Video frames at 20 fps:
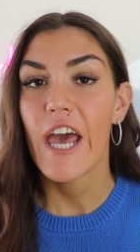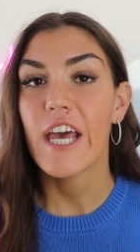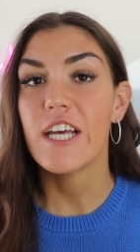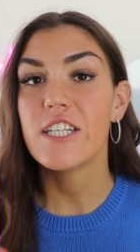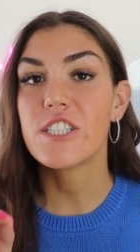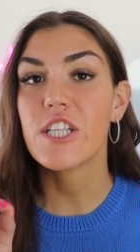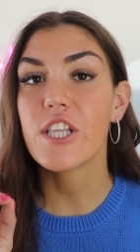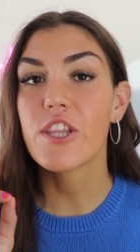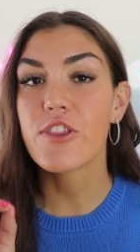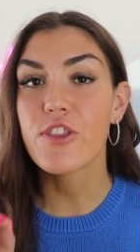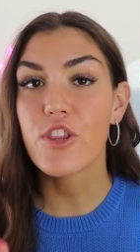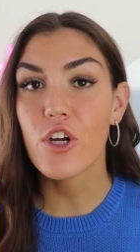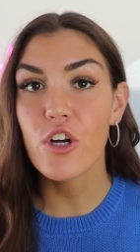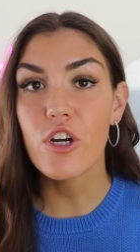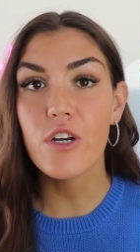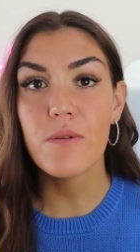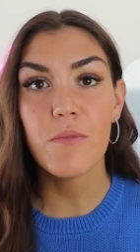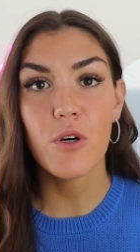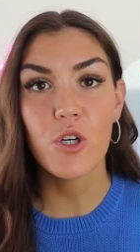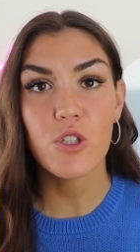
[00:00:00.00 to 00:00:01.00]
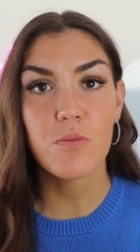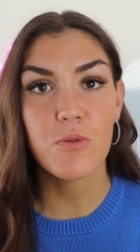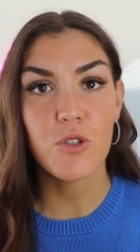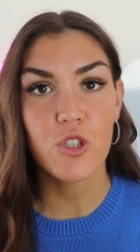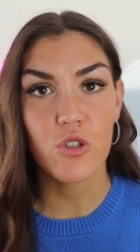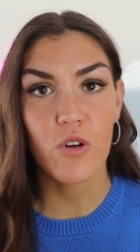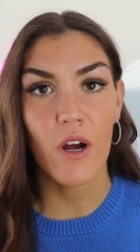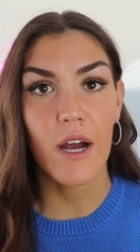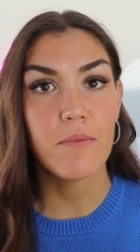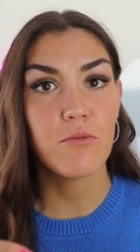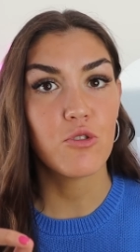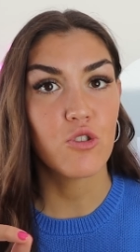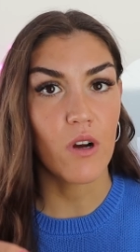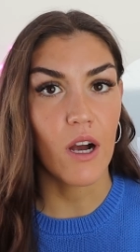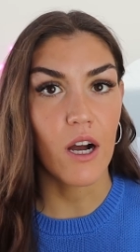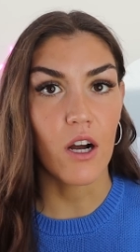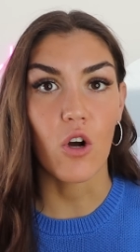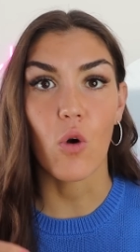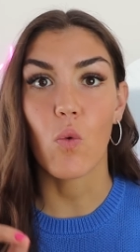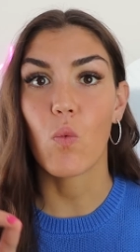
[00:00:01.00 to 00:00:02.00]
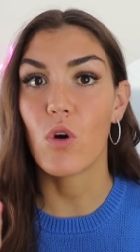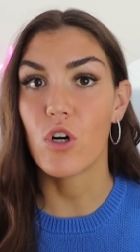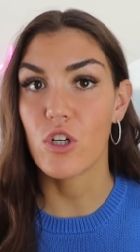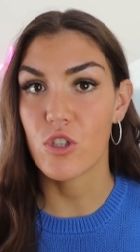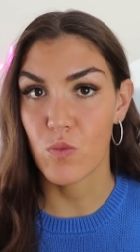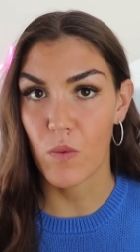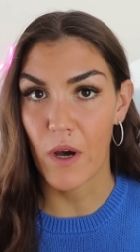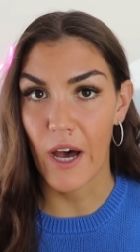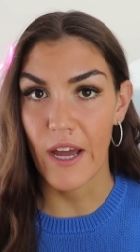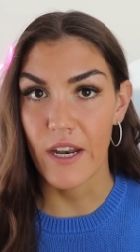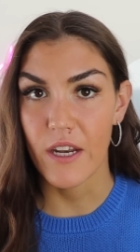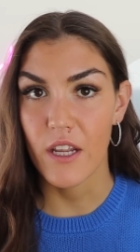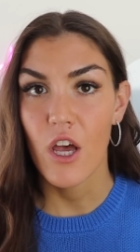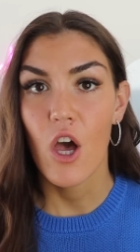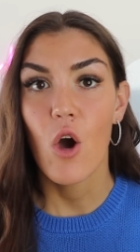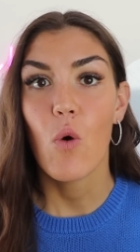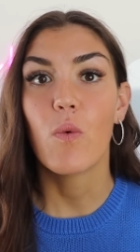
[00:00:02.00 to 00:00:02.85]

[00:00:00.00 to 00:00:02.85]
is the third most prescribed drug worldwide,